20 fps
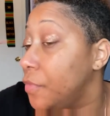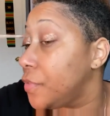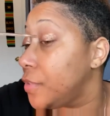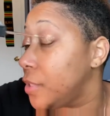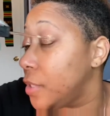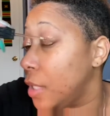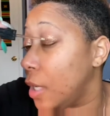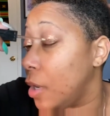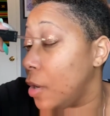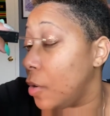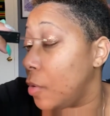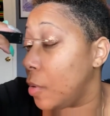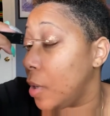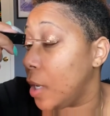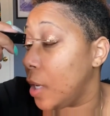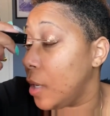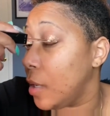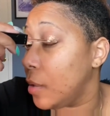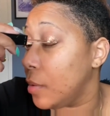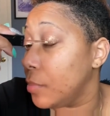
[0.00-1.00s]
So,
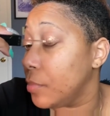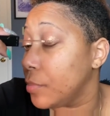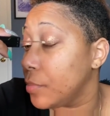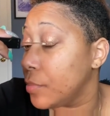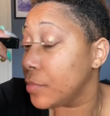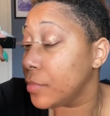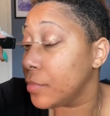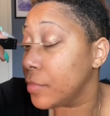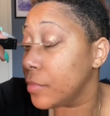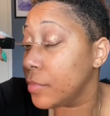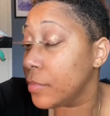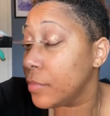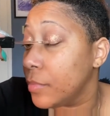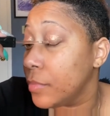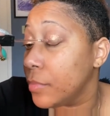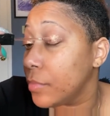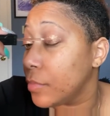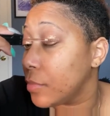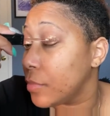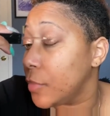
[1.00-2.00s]

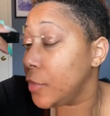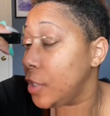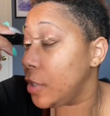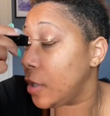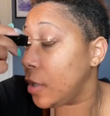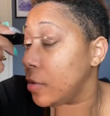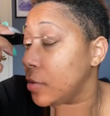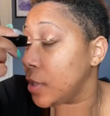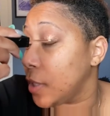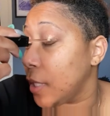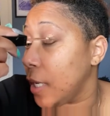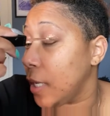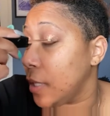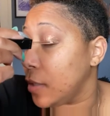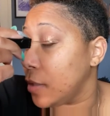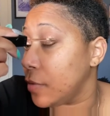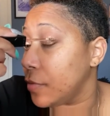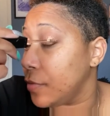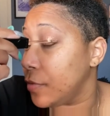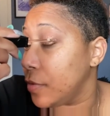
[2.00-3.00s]
you know, to kind
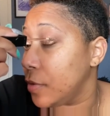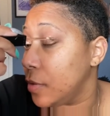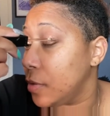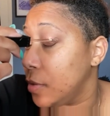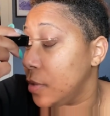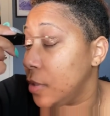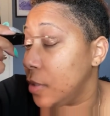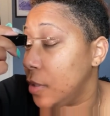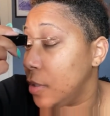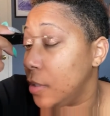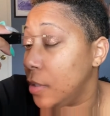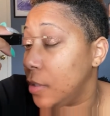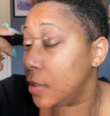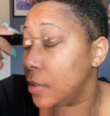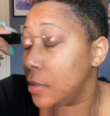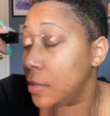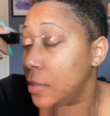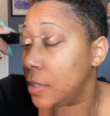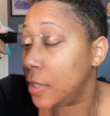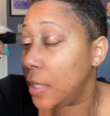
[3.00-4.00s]
of
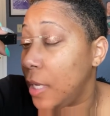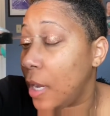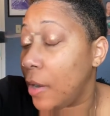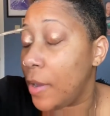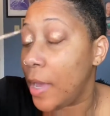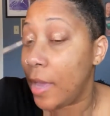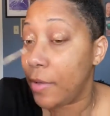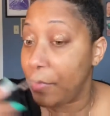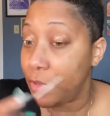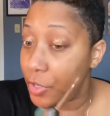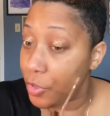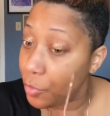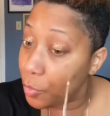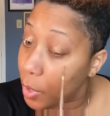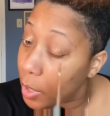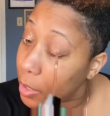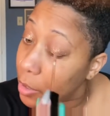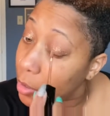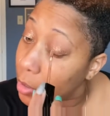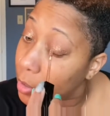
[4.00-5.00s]
see how heavy you
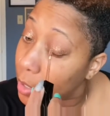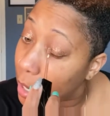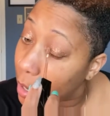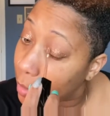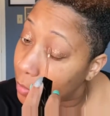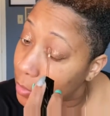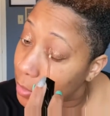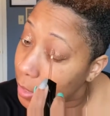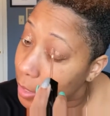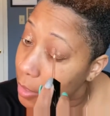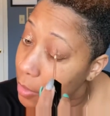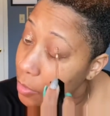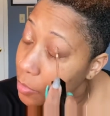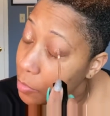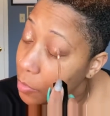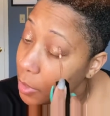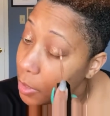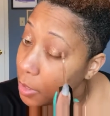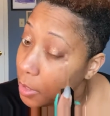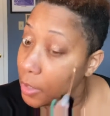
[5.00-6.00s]
want it or how light you
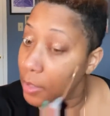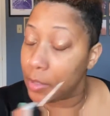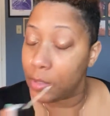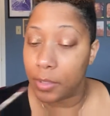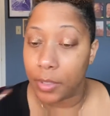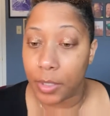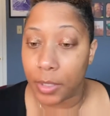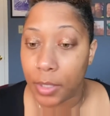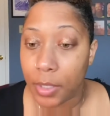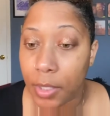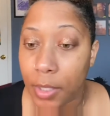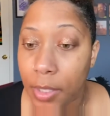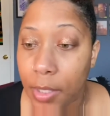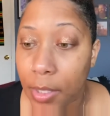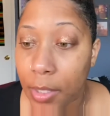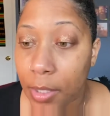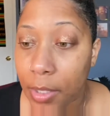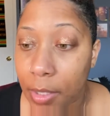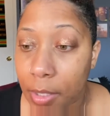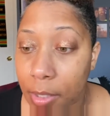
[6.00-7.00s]
want it.
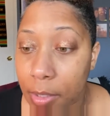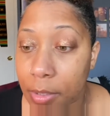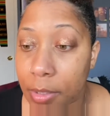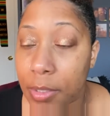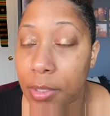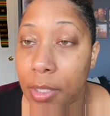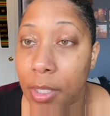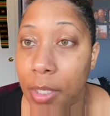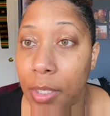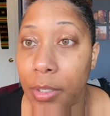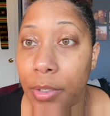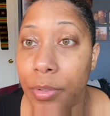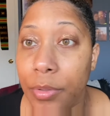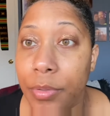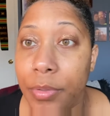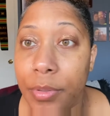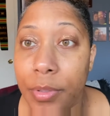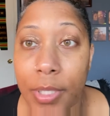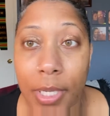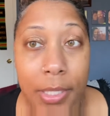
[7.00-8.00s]
And so
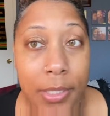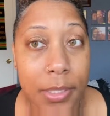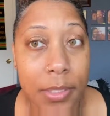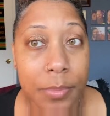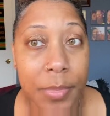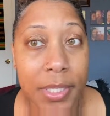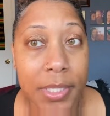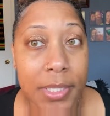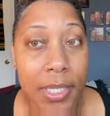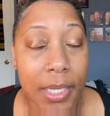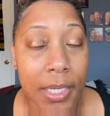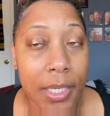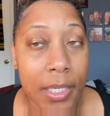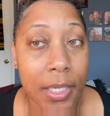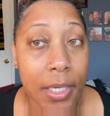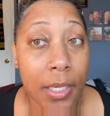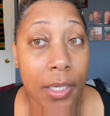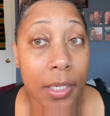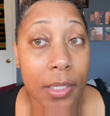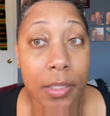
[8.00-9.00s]
that's my second
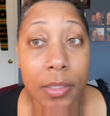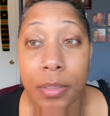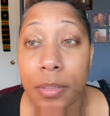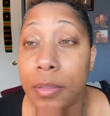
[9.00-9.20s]
eye.